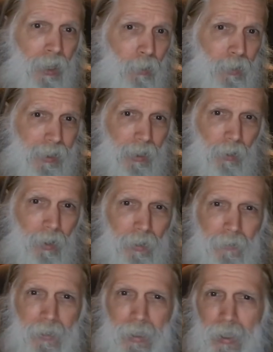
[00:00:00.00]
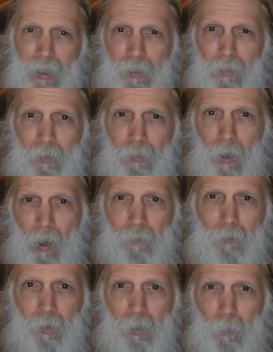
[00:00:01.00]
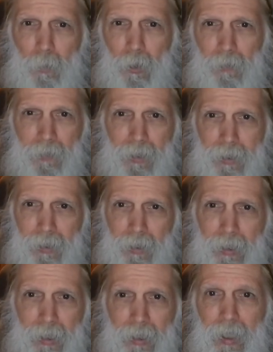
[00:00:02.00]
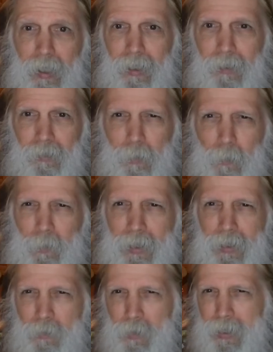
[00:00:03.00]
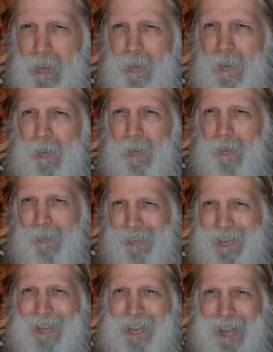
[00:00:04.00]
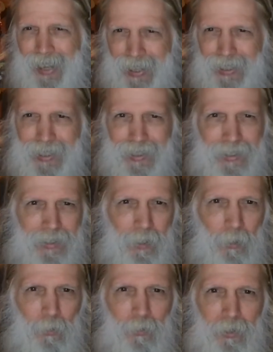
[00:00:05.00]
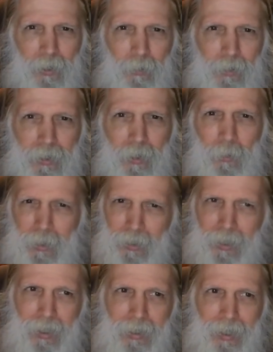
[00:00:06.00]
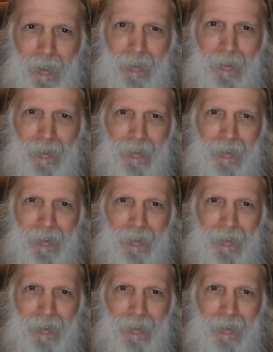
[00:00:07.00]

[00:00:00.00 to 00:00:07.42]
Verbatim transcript: We sent all of the data off to a computer facility. Remember, this was in the 1980s, so there was no internet yet.